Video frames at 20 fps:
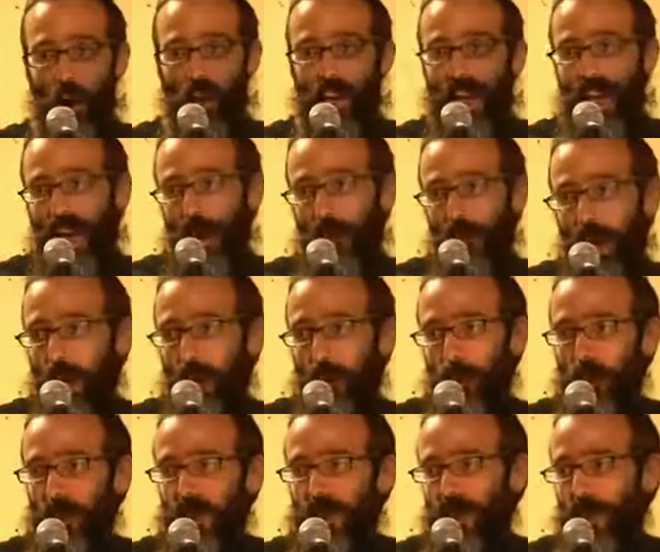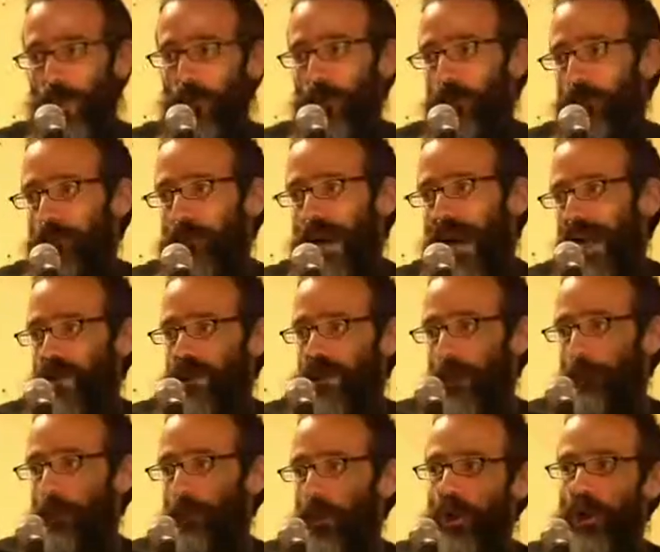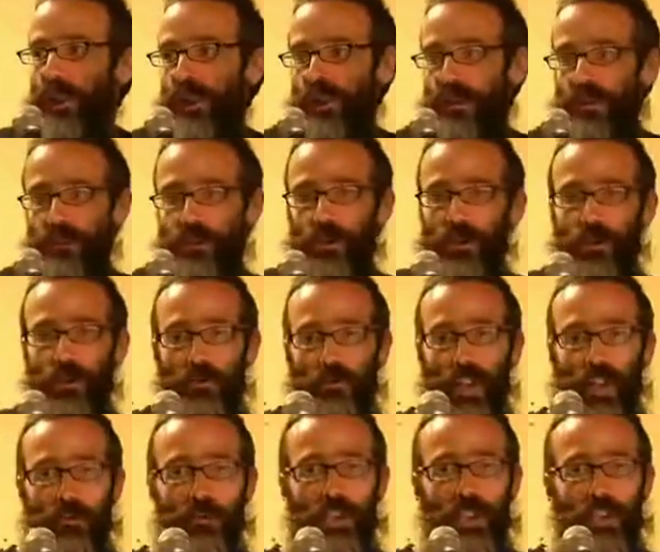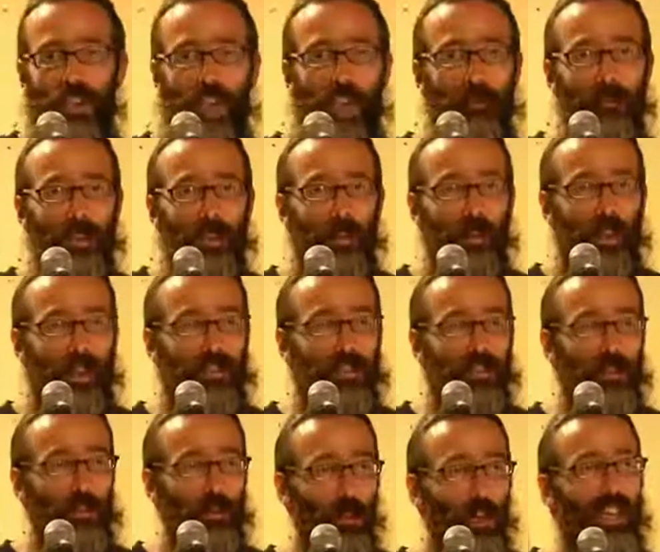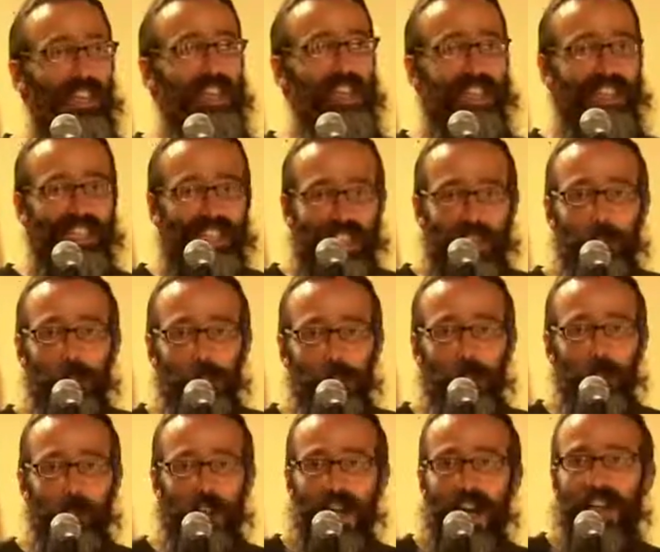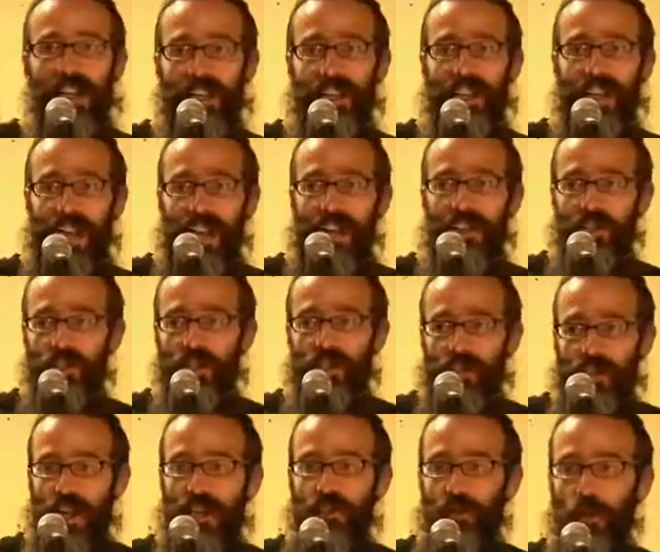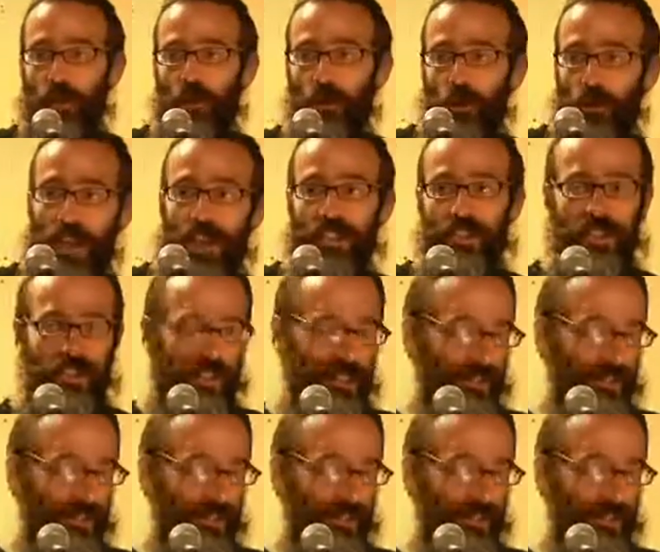came up with some magic bullet to survive the climate crisis, we're going to keep creating existential crises